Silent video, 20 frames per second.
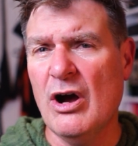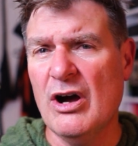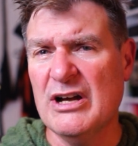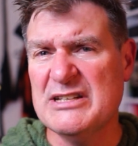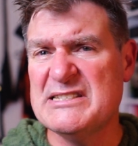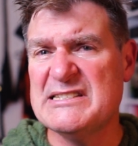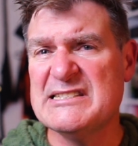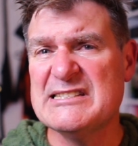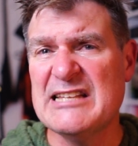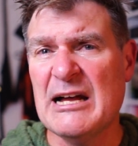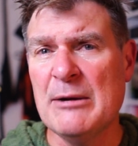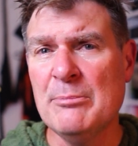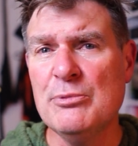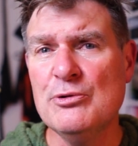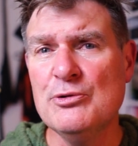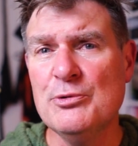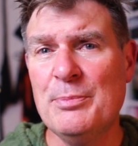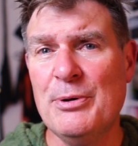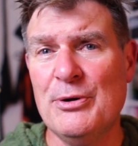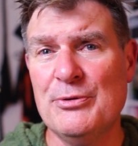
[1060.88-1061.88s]

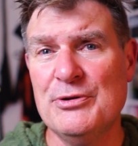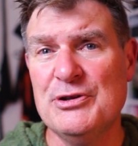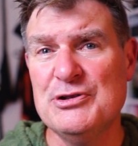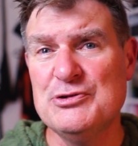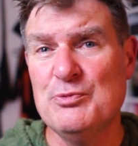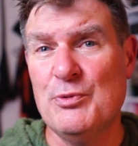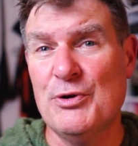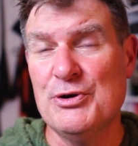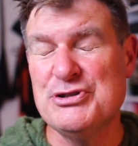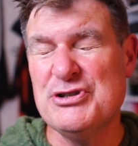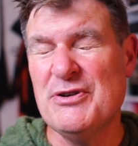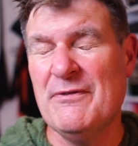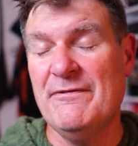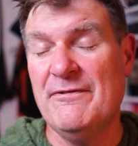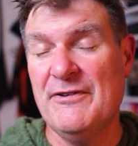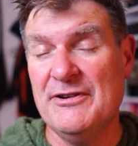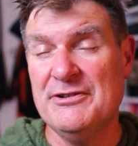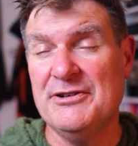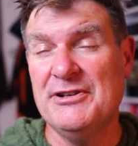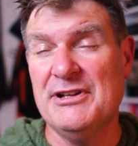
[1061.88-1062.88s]
stumbled upon this watch,
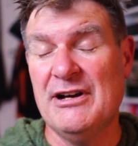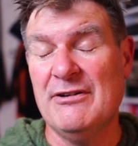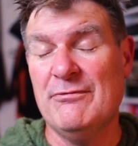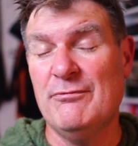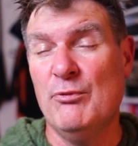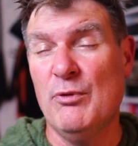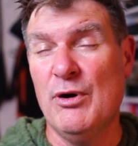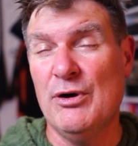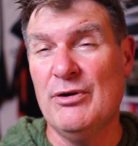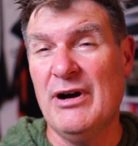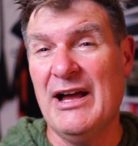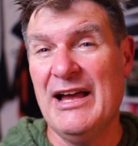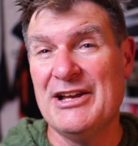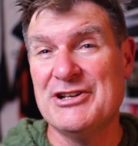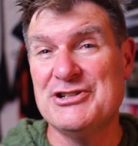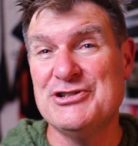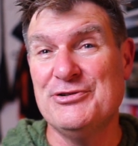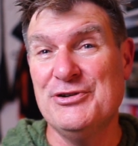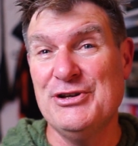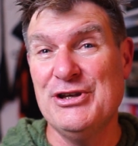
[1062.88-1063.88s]
funnily enough, while
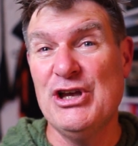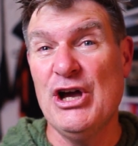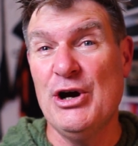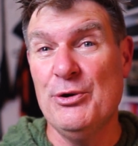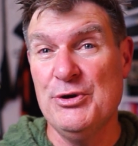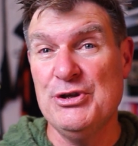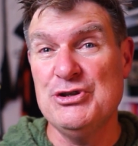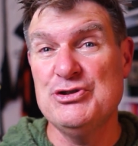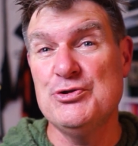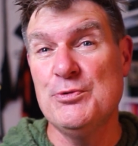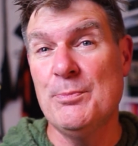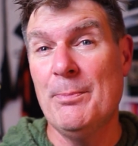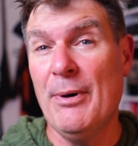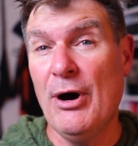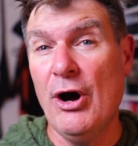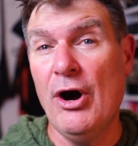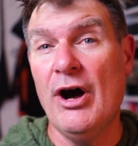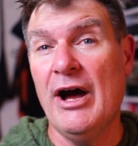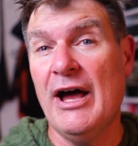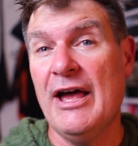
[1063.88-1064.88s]
actually going to
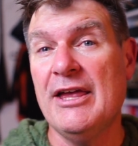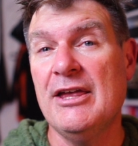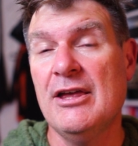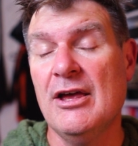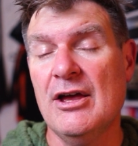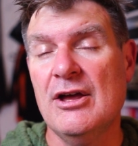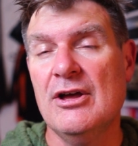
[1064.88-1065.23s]
buy